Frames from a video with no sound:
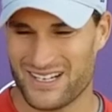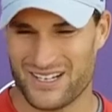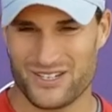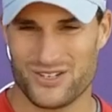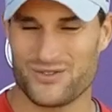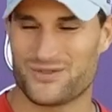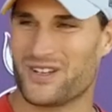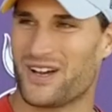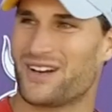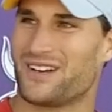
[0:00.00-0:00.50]

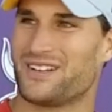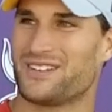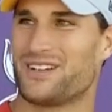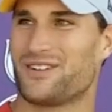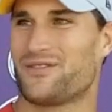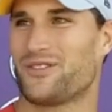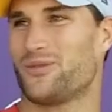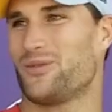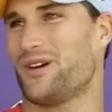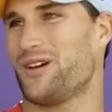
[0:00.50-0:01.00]
You've done it a
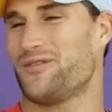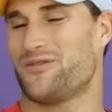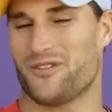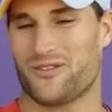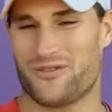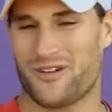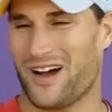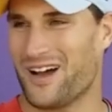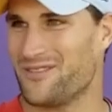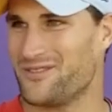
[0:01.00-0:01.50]
different way for
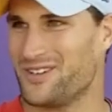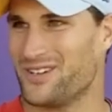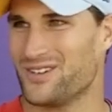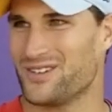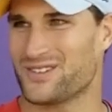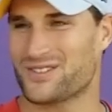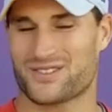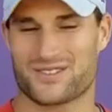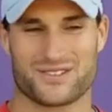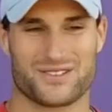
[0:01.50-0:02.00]
5
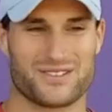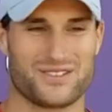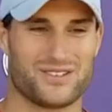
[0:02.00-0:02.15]
years.